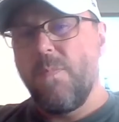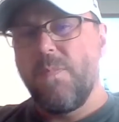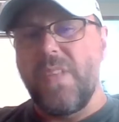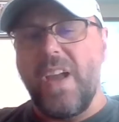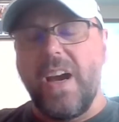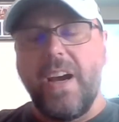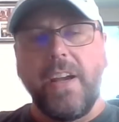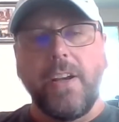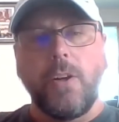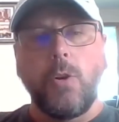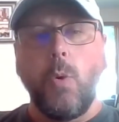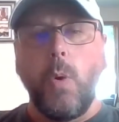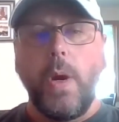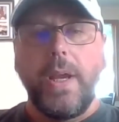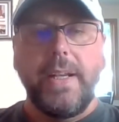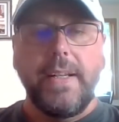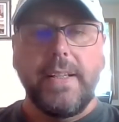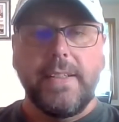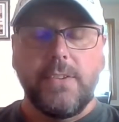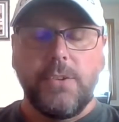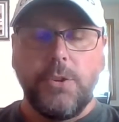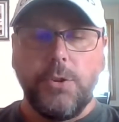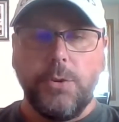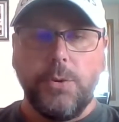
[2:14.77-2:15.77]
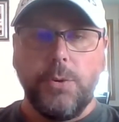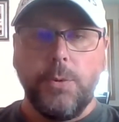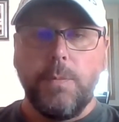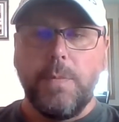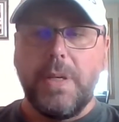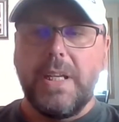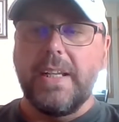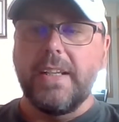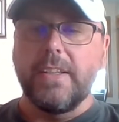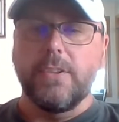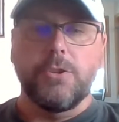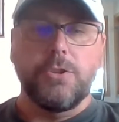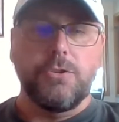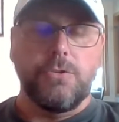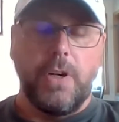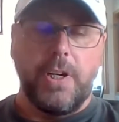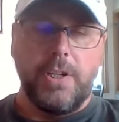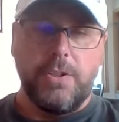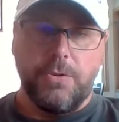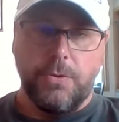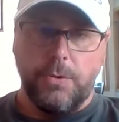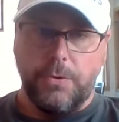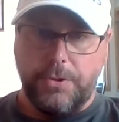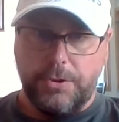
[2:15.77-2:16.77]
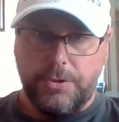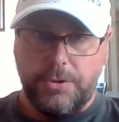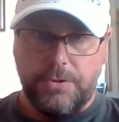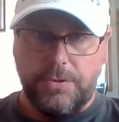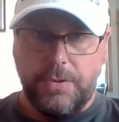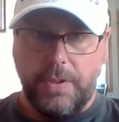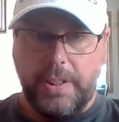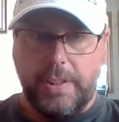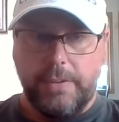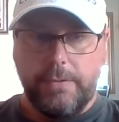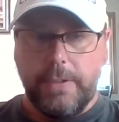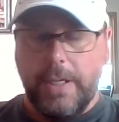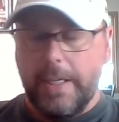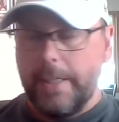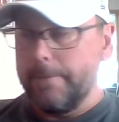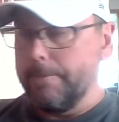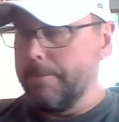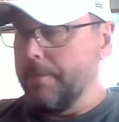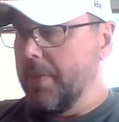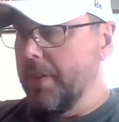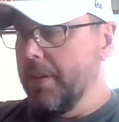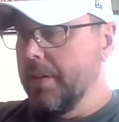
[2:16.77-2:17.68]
I equate it to meeting a stranger on the street, right?